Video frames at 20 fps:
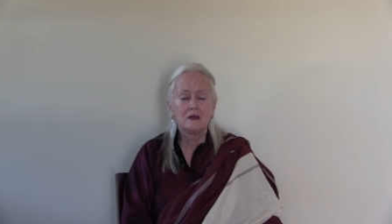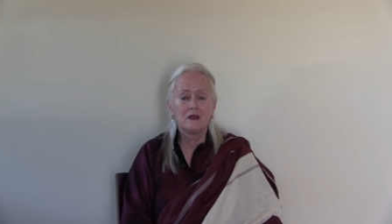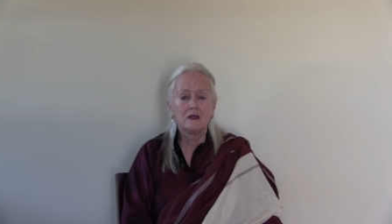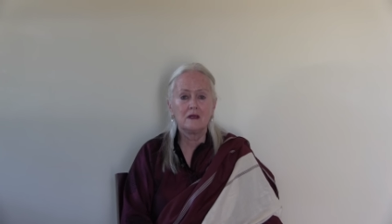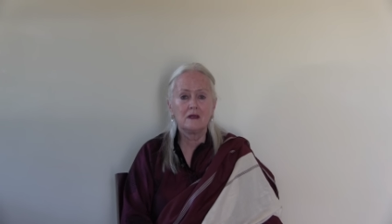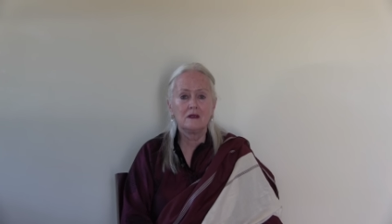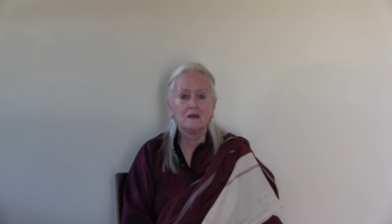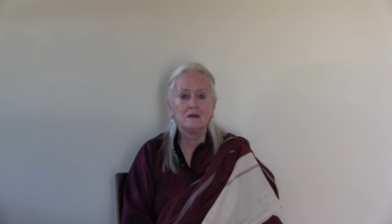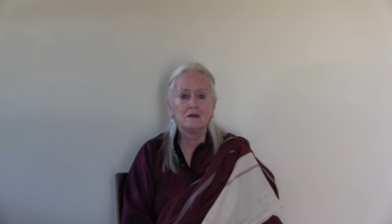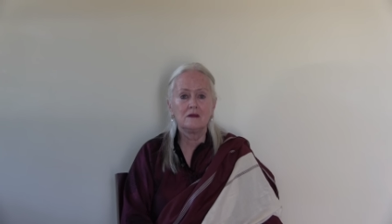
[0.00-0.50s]

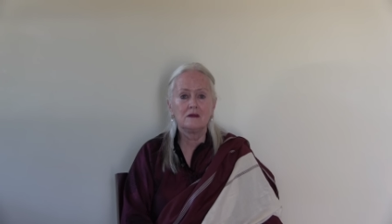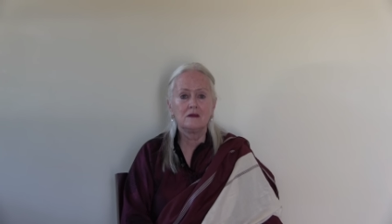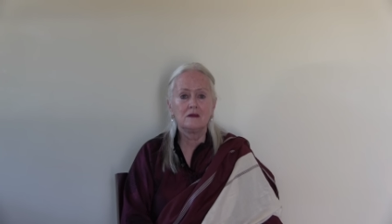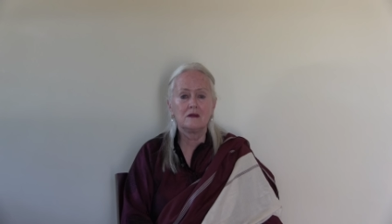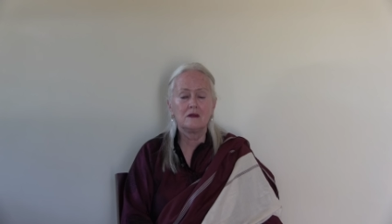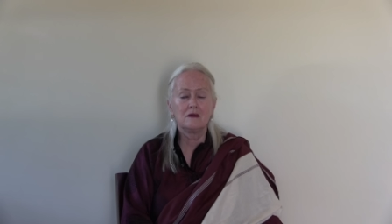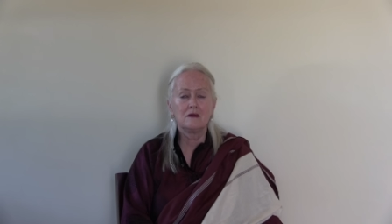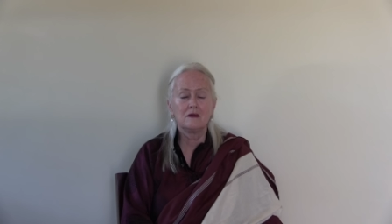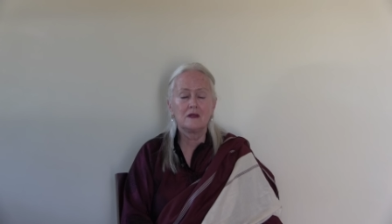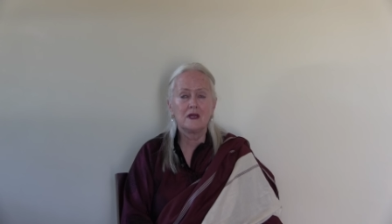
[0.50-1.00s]
And
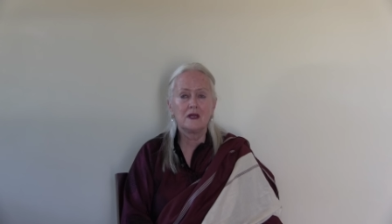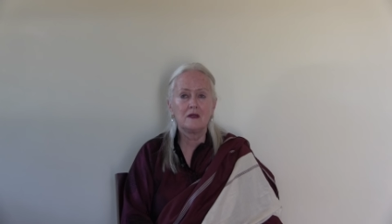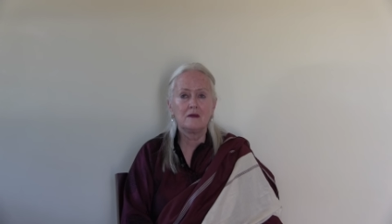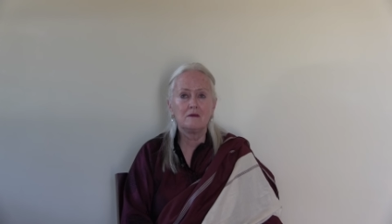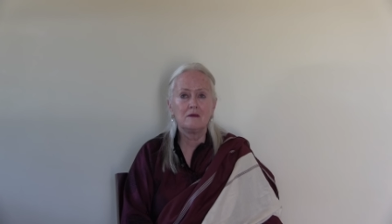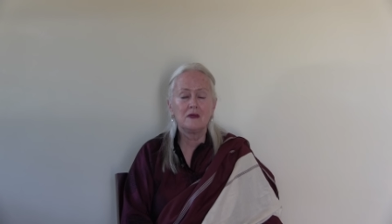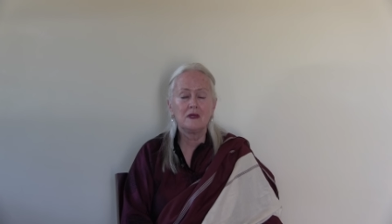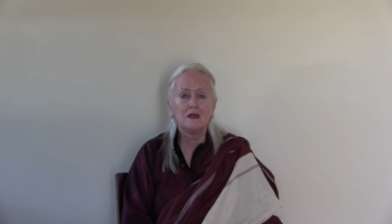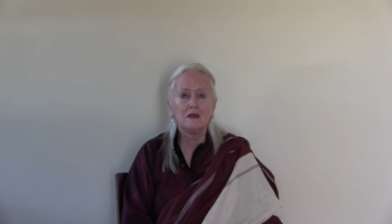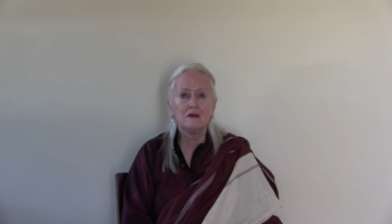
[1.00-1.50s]
so that
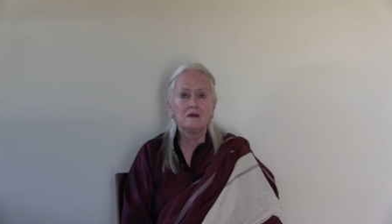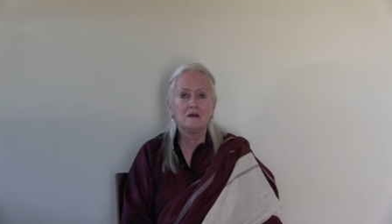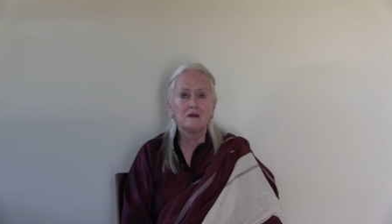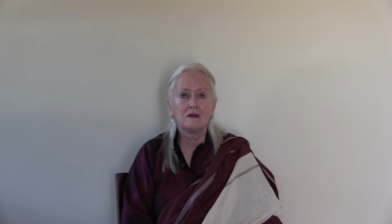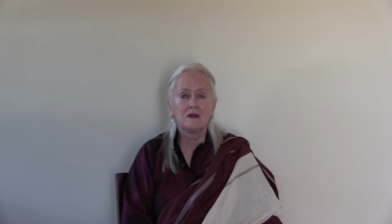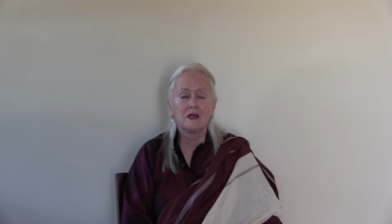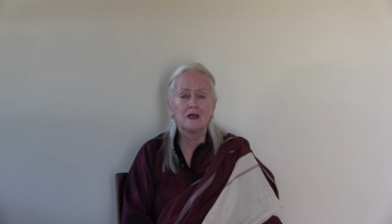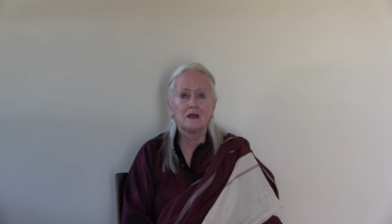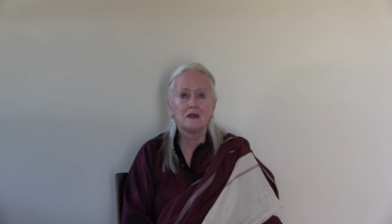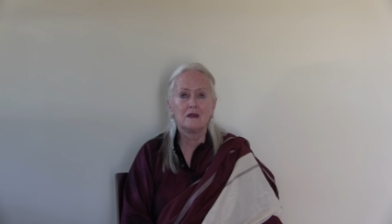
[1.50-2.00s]

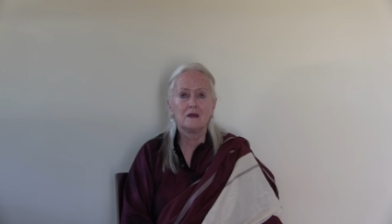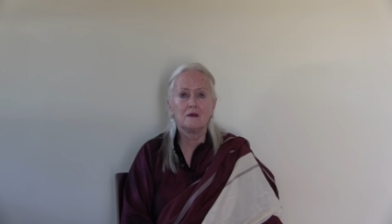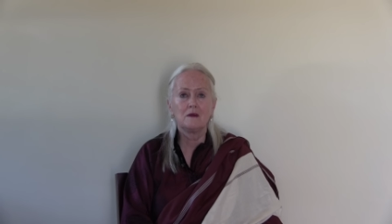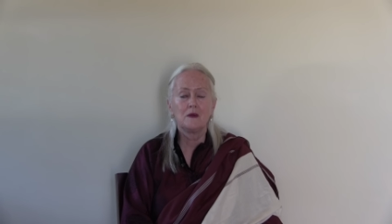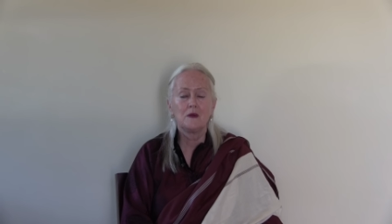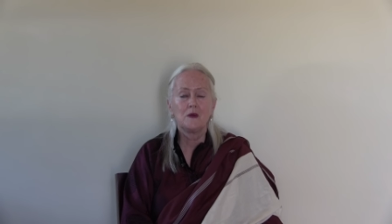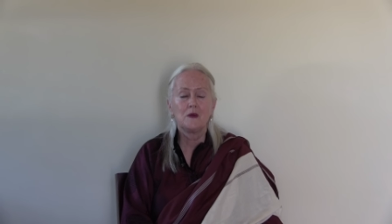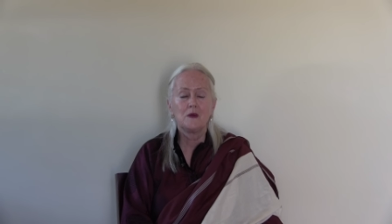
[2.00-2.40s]
means that